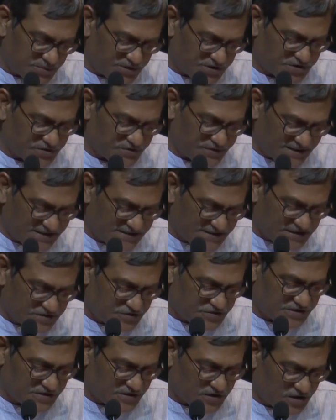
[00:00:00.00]
Mission
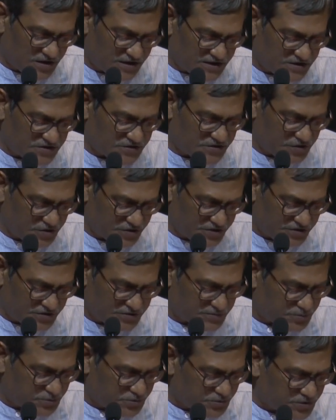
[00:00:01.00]
Residential College,
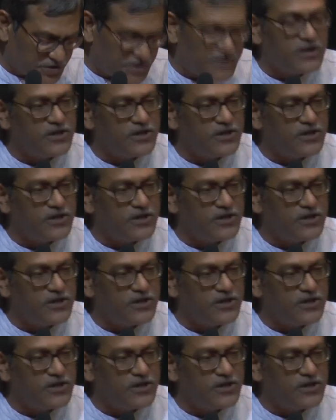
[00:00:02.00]
Narendrapur,